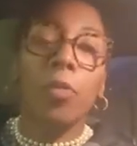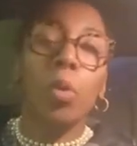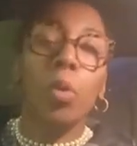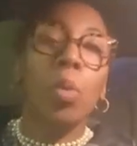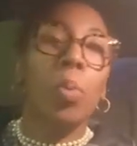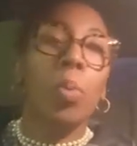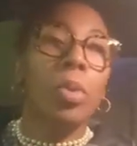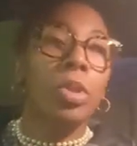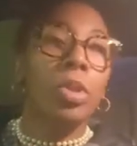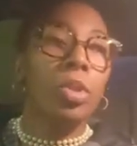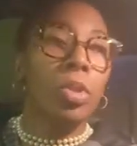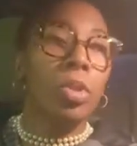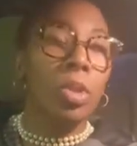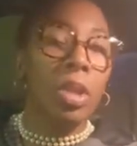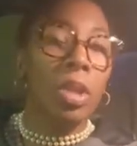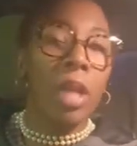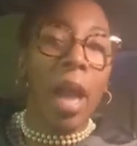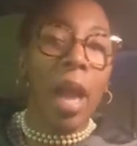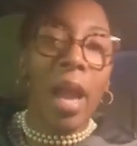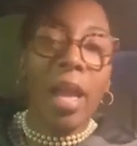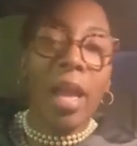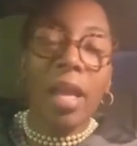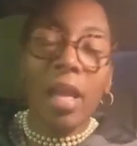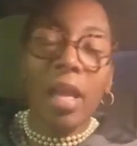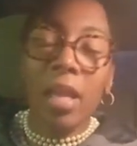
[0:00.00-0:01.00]
who was
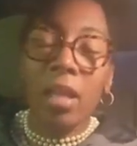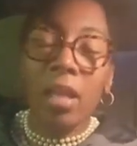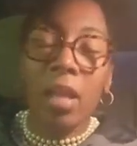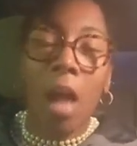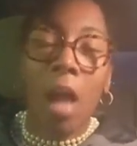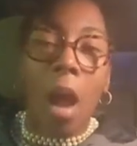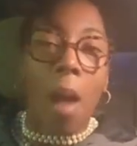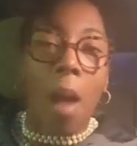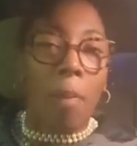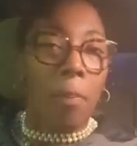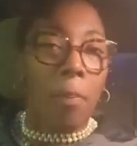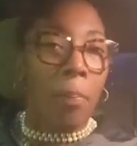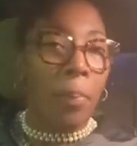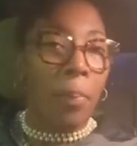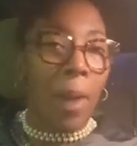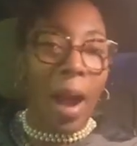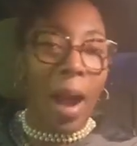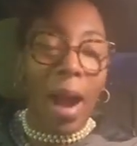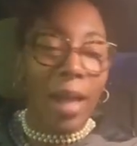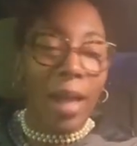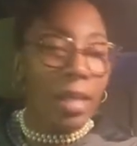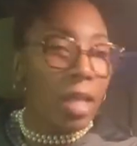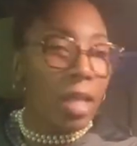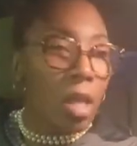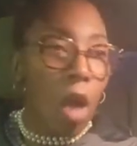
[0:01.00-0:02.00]
created
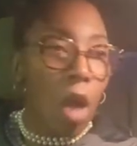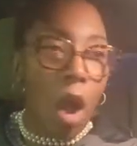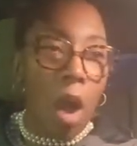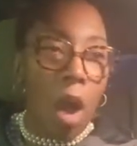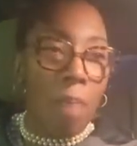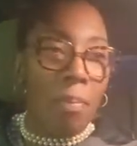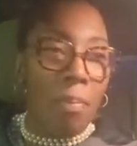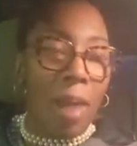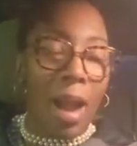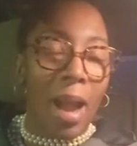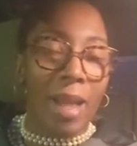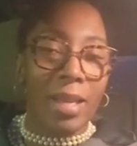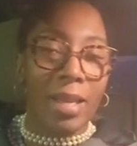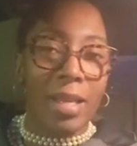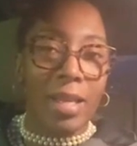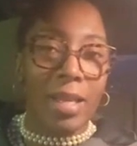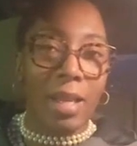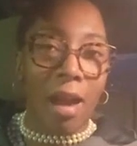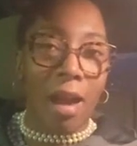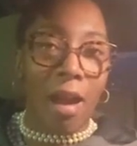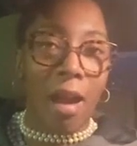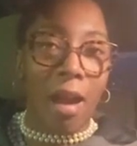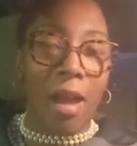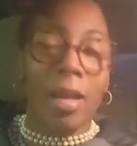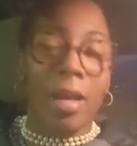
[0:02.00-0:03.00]
by the Almighty
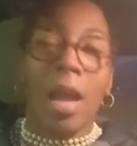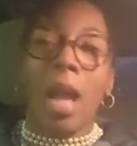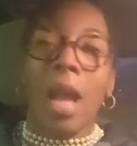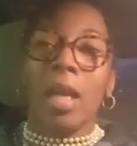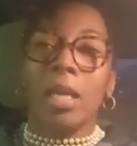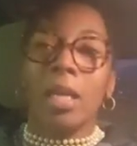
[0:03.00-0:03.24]
God,